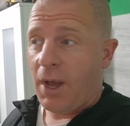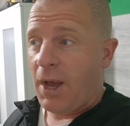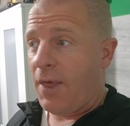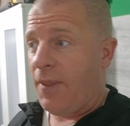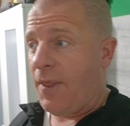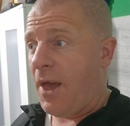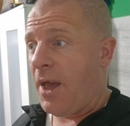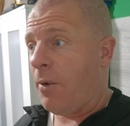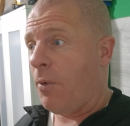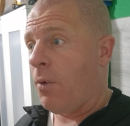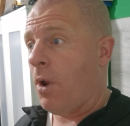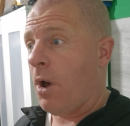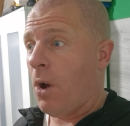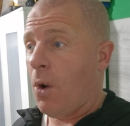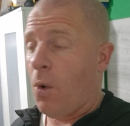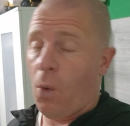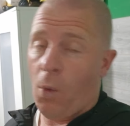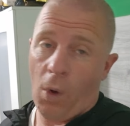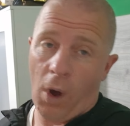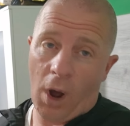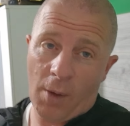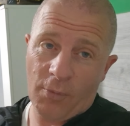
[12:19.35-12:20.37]
And then
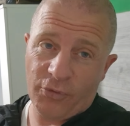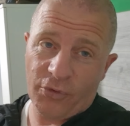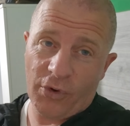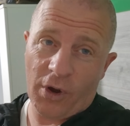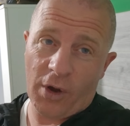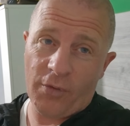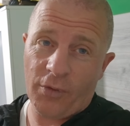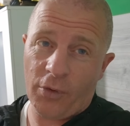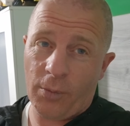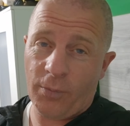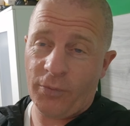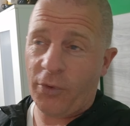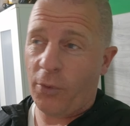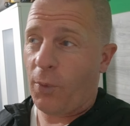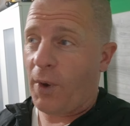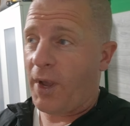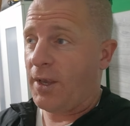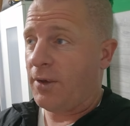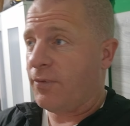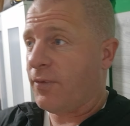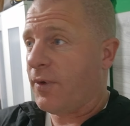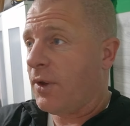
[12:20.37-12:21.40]
I'm driving up to
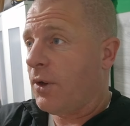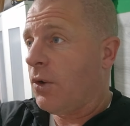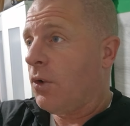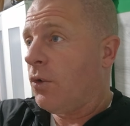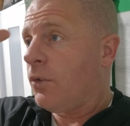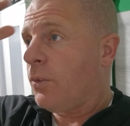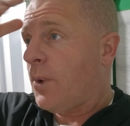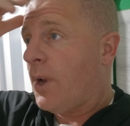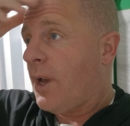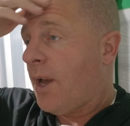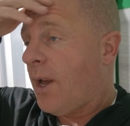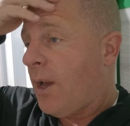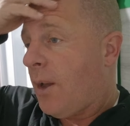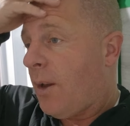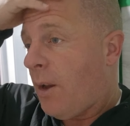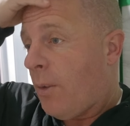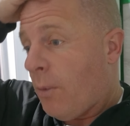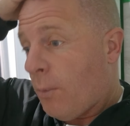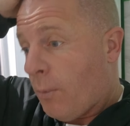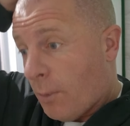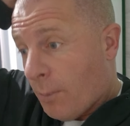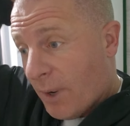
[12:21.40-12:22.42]
Wakefield where
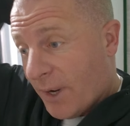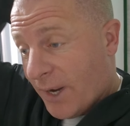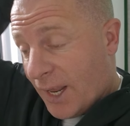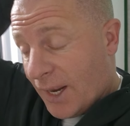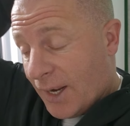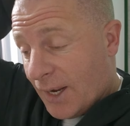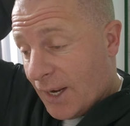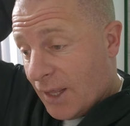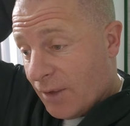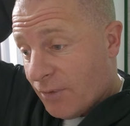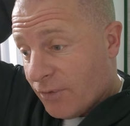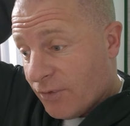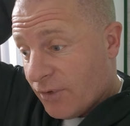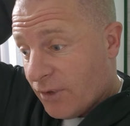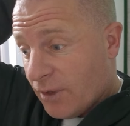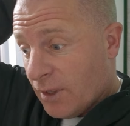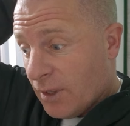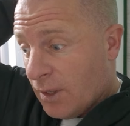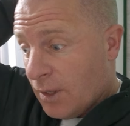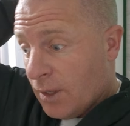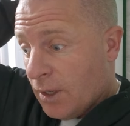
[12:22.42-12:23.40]
my nan lives.